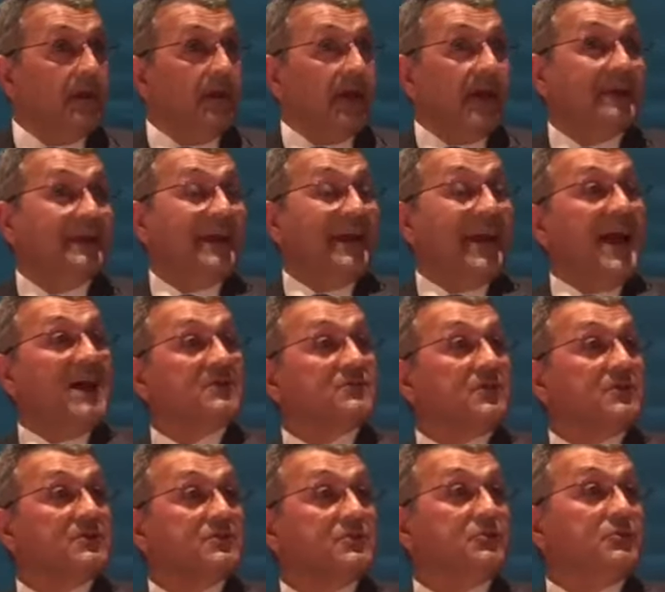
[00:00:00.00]
And they asked
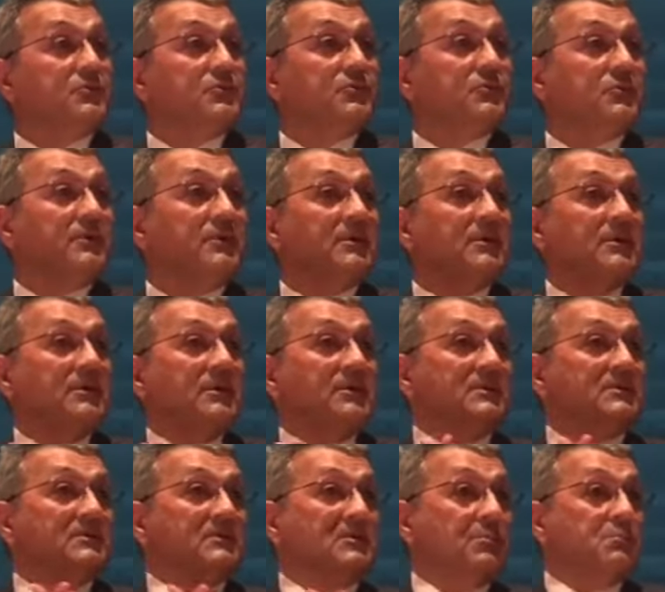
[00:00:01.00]
us to
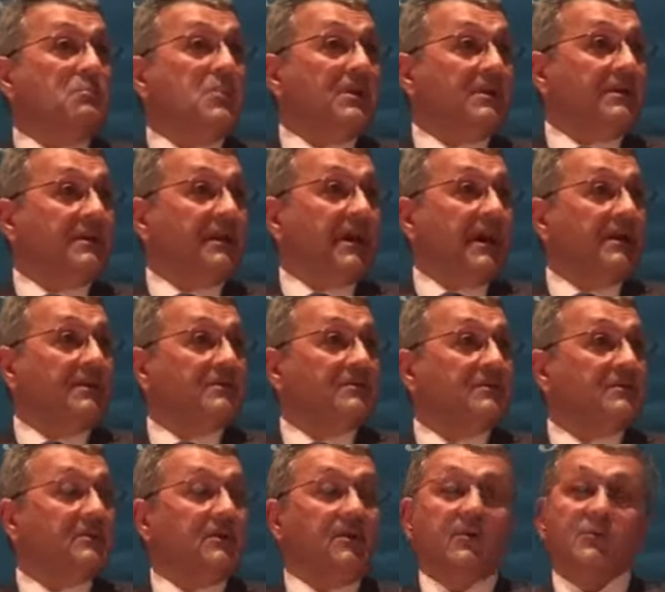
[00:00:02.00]
submit the case